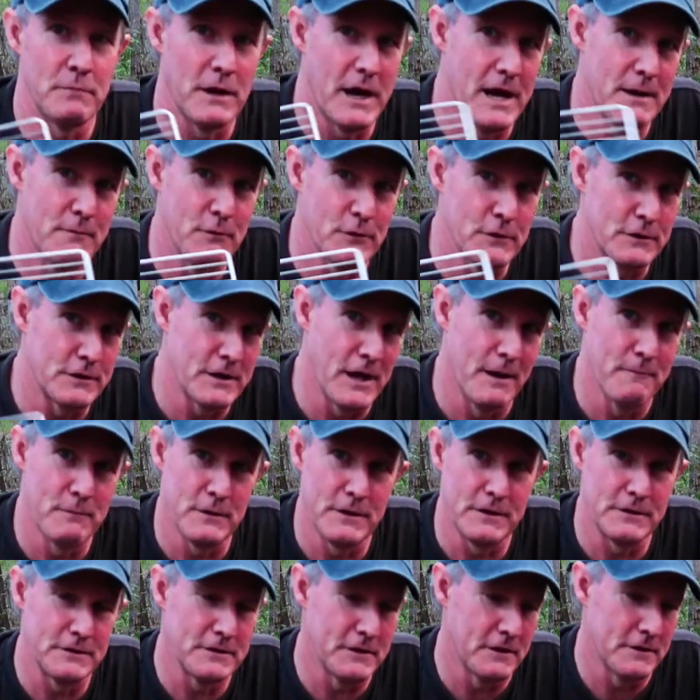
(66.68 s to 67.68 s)
paid by the
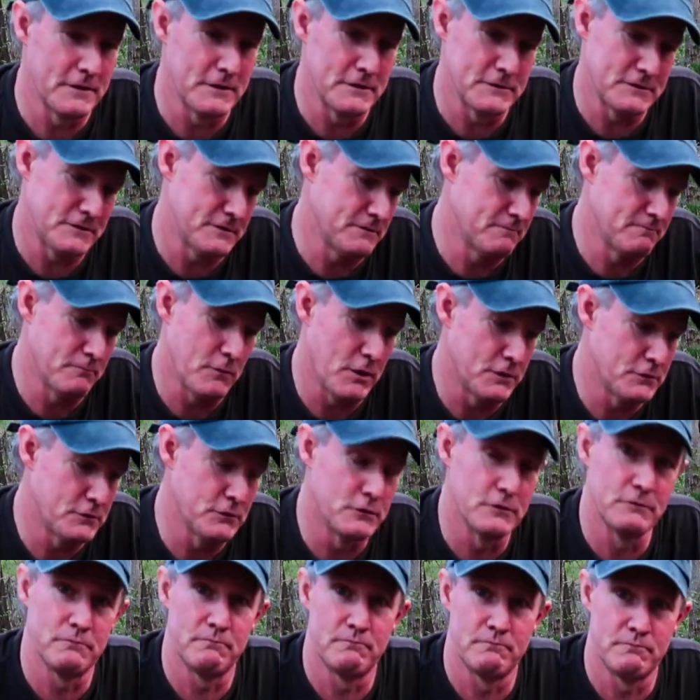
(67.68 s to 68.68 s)
company to tell you this. I
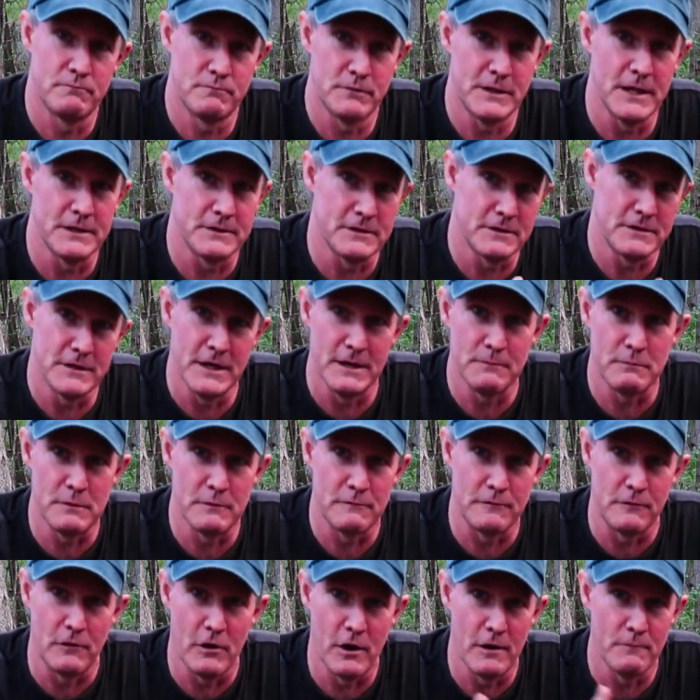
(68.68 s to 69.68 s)
do get to keep the
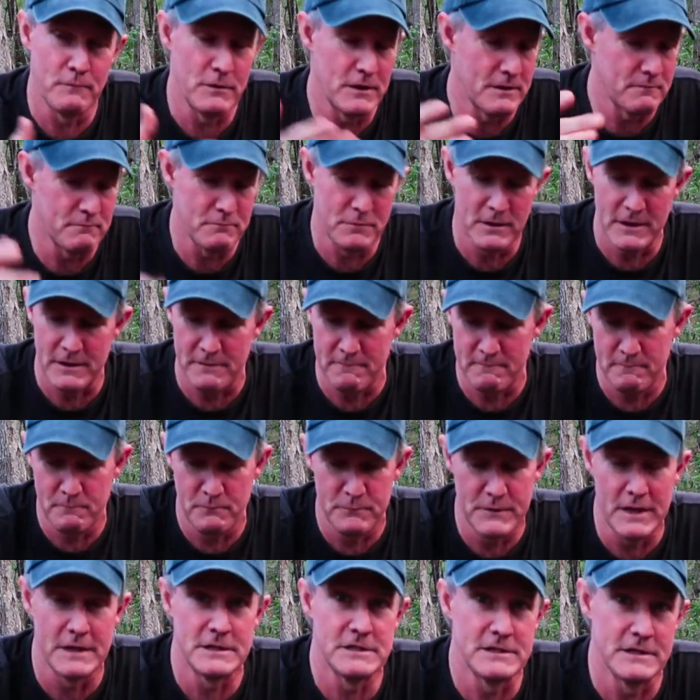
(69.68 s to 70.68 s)
fire pit, but
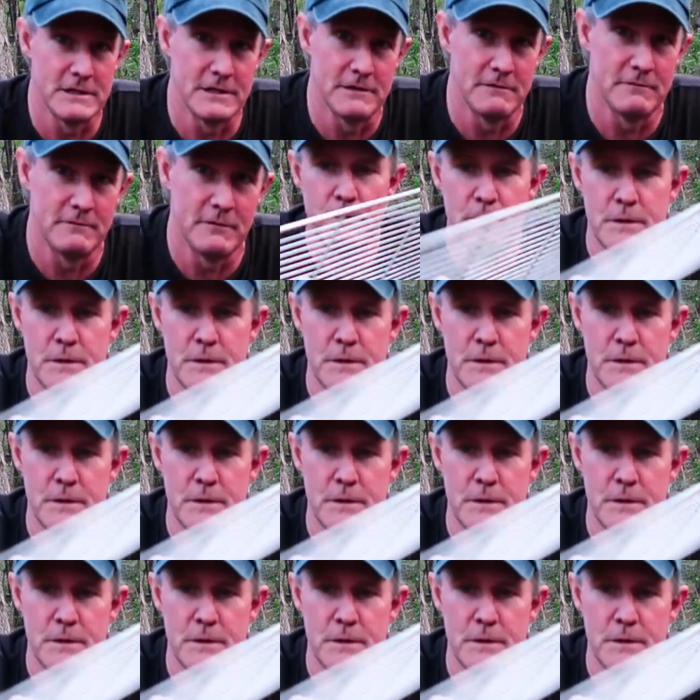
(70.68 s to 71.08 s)
that's it.